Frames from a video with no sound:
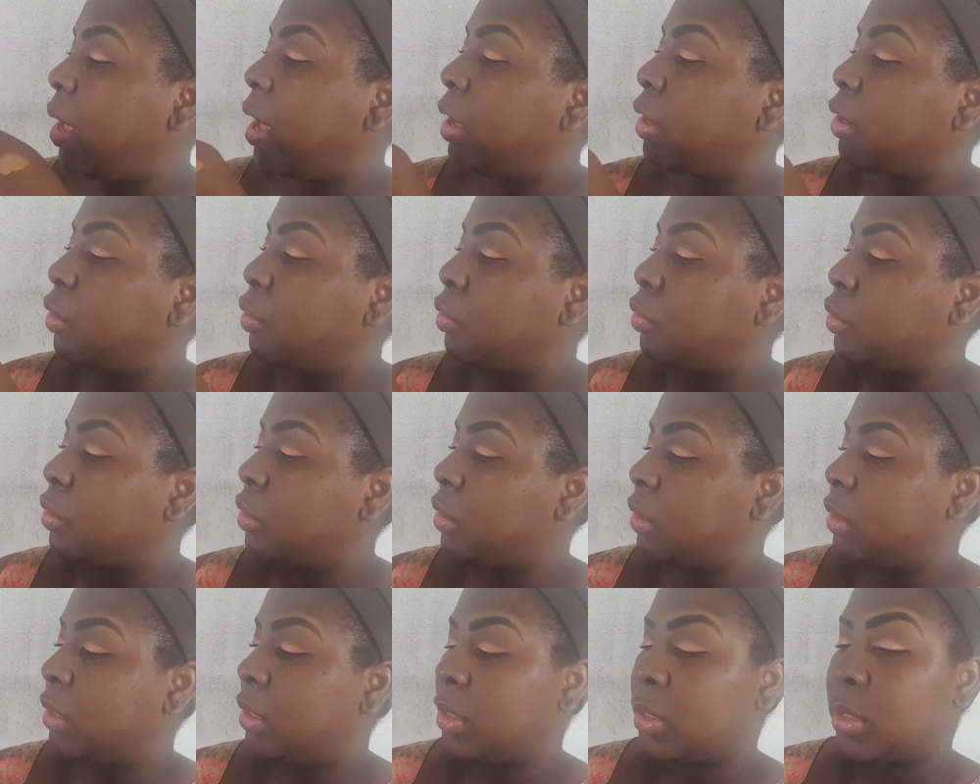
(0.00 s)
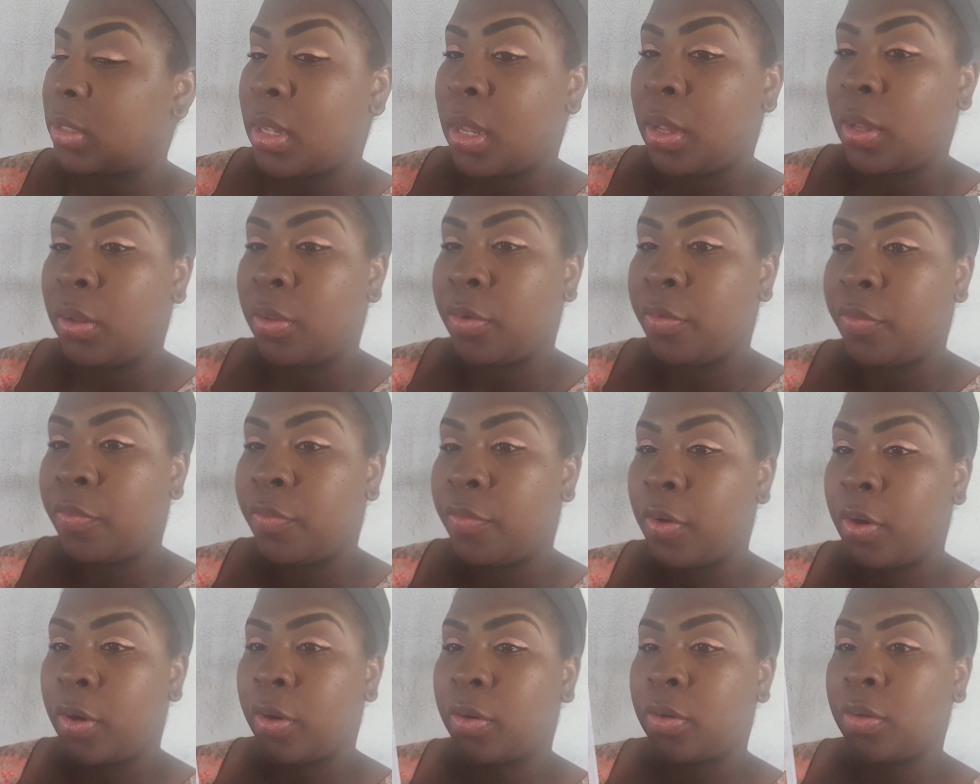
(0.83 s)
use this color
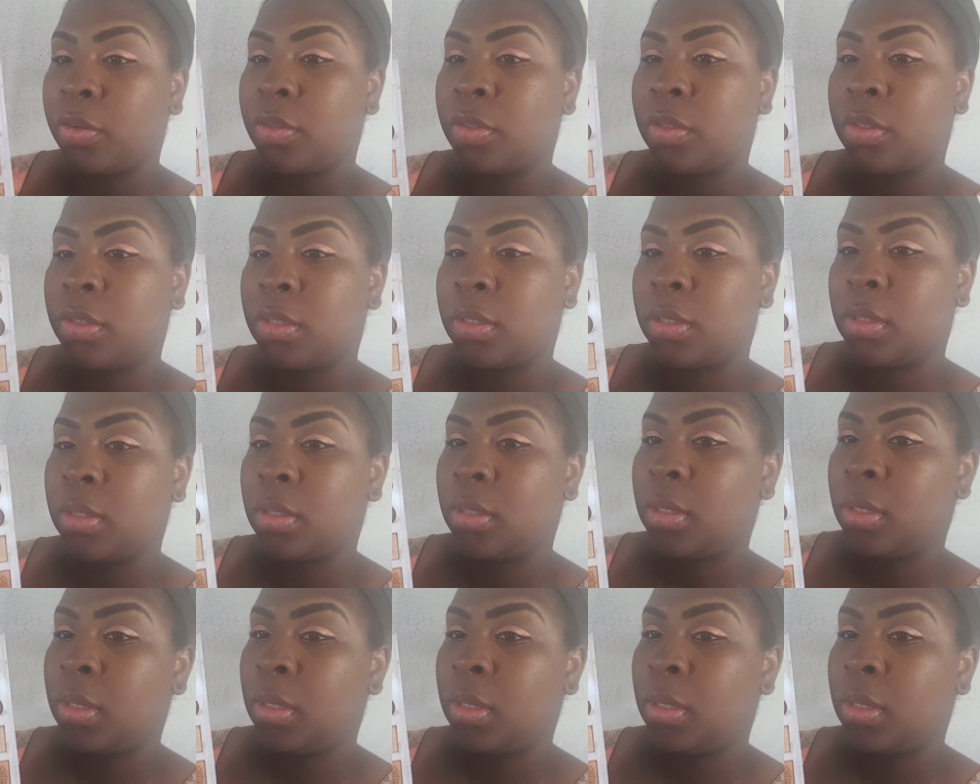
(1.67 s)
first